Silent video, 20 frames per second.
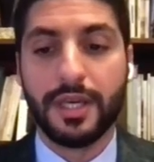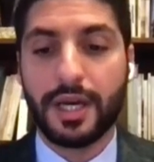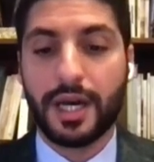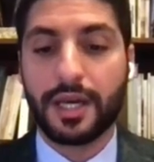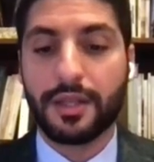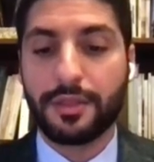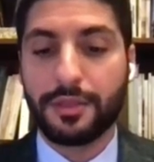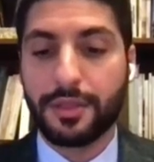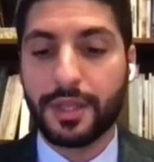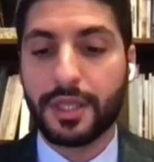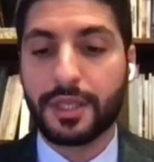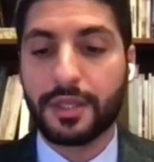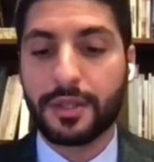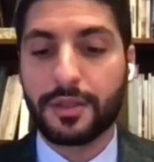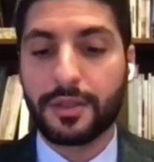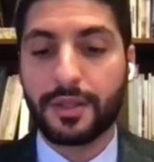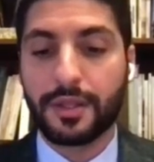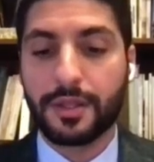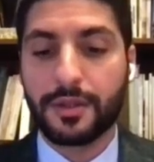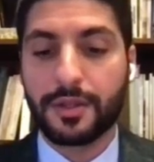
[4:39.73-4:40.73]
I
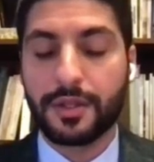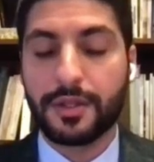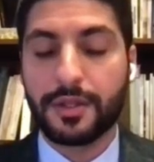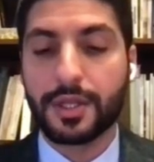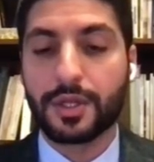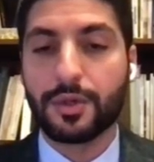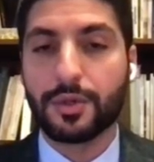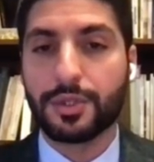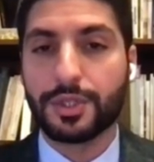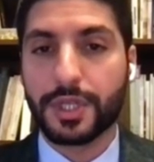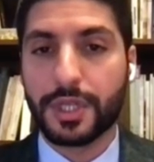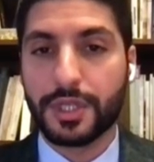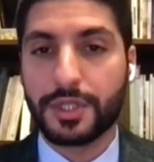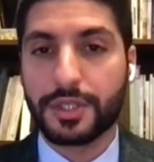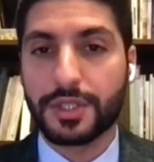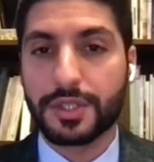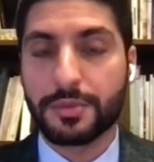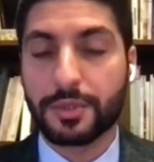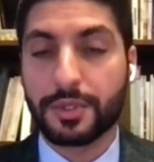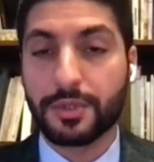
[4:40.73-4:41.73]
think the
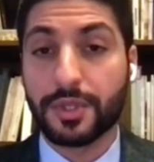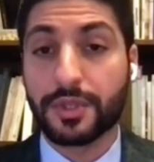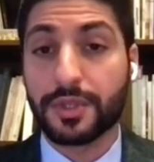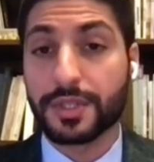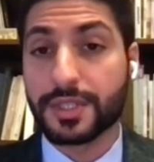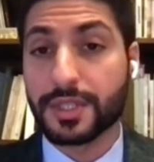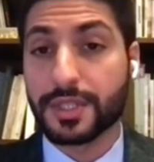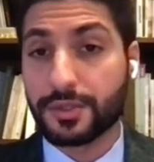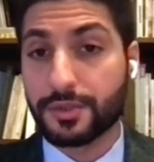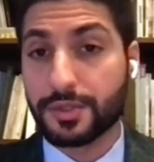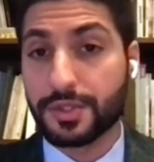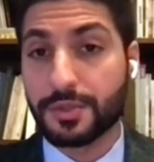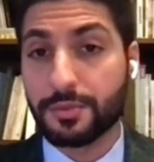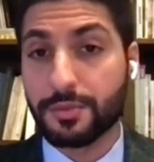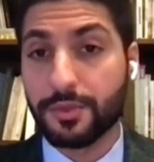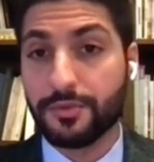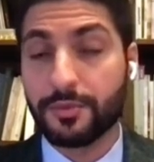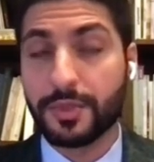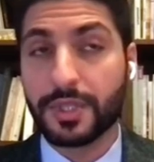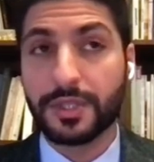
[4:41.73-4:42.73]
negotiations between the Sadrist
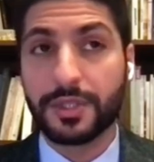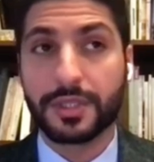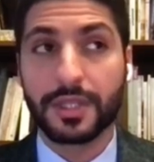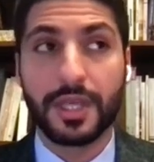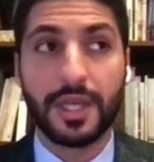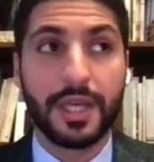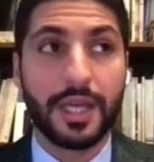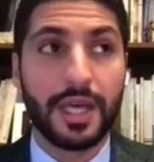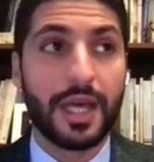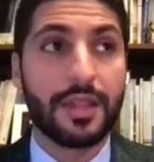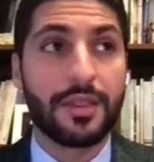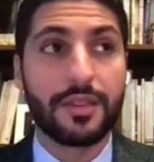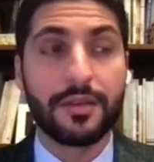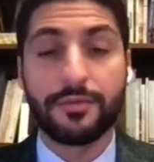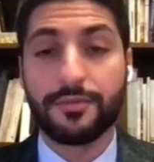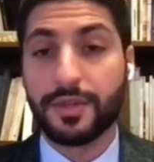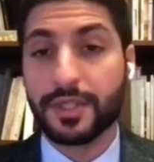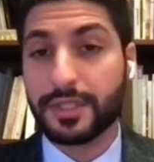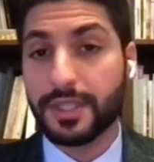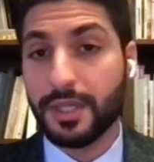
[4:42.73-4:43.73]
movement and the
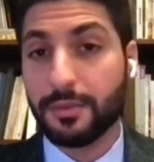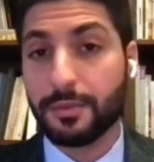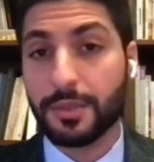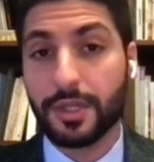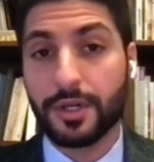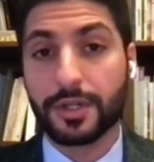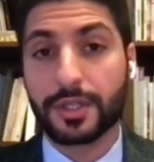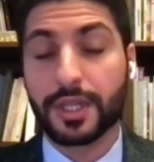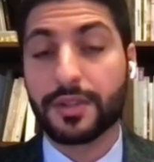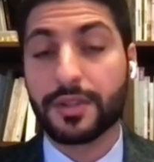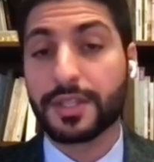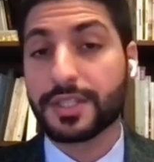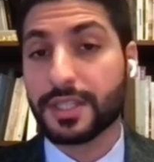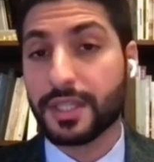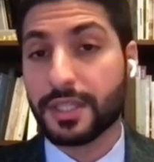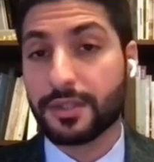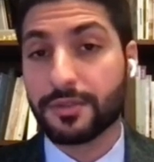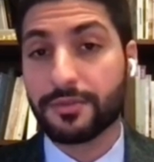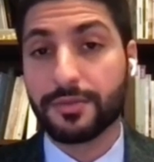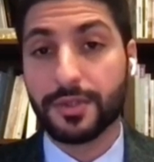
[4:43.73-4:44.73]
Fatah bloc and the
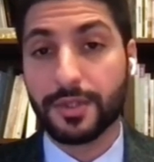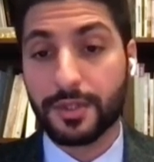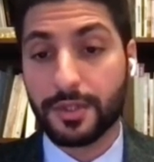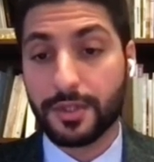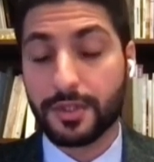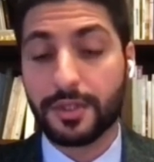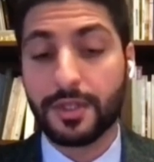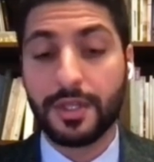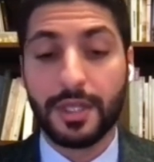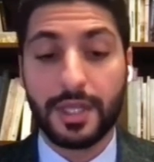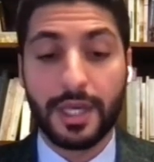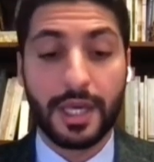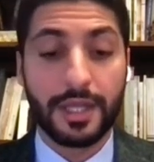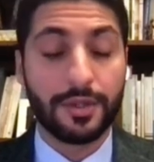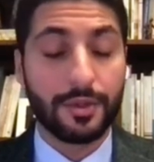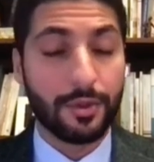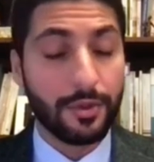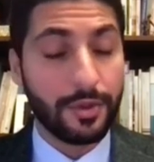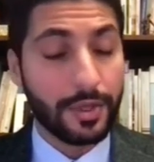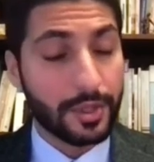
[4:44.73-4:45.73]
state of law
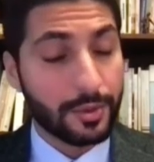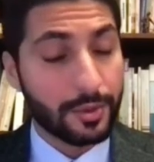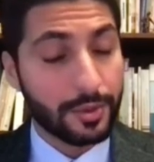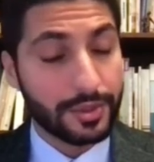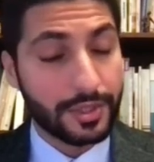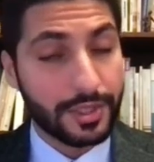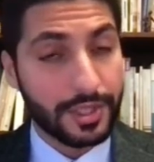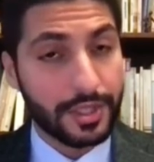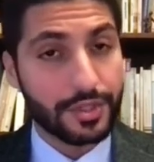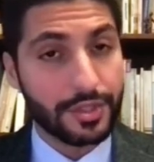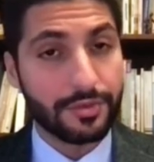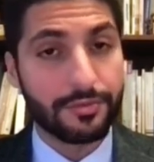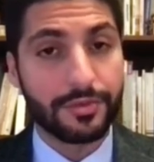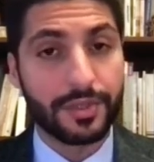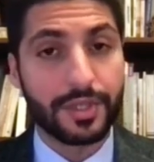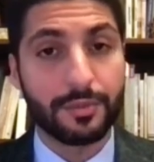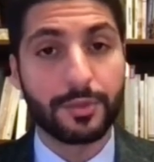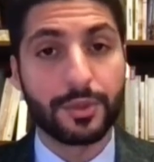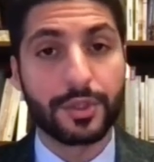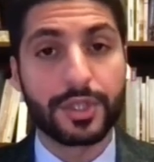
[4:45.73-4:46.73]
and all the coordination
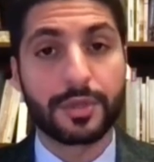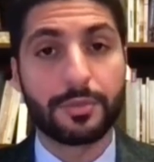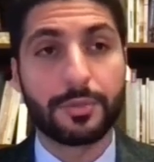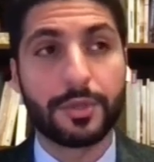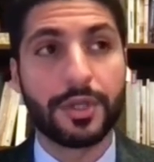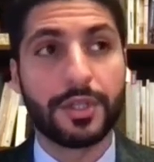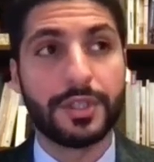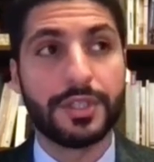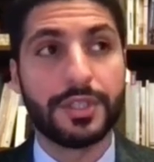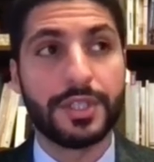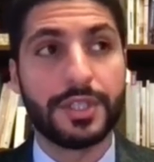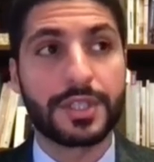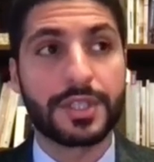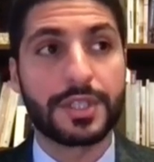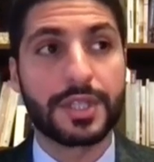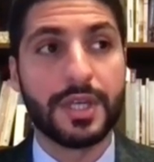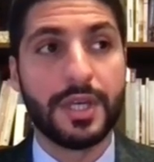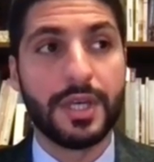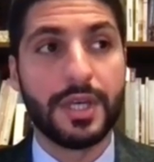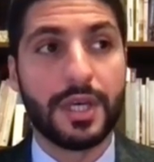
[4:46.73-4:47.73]
framework
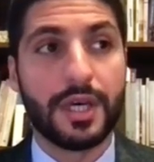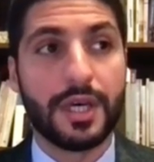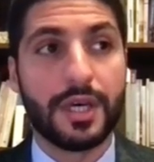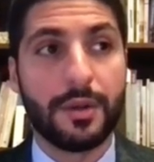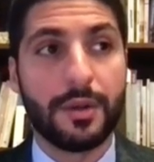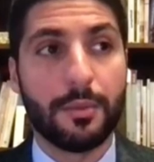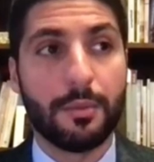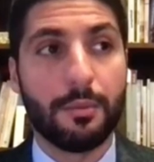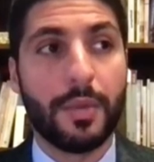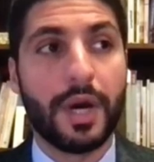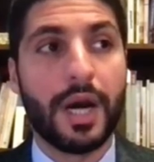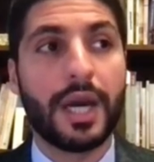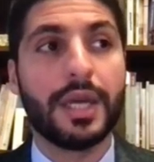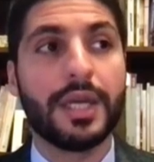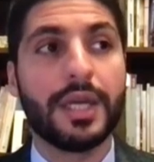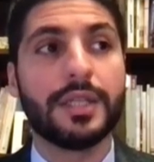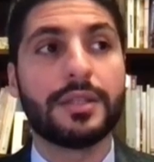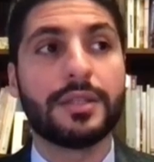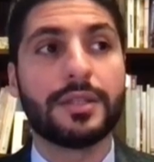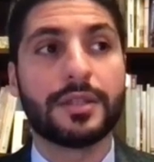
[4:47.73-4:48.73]
parties
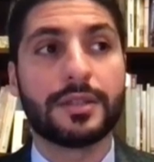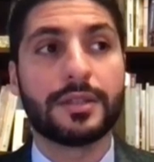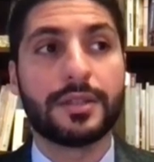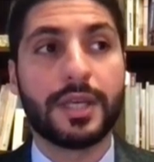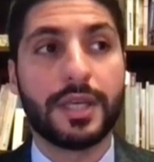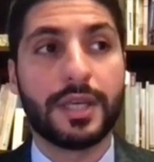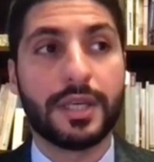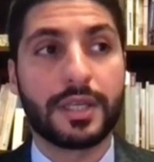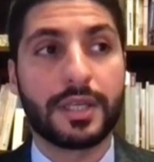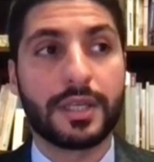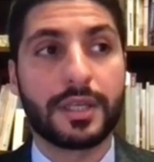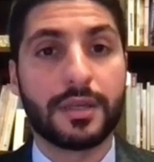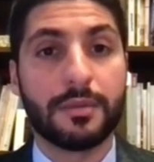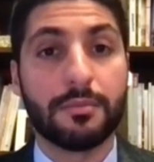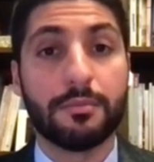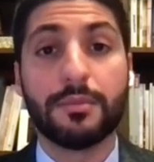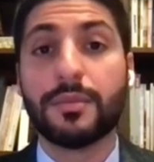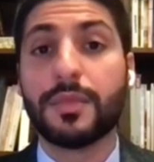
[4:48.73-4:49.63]
might take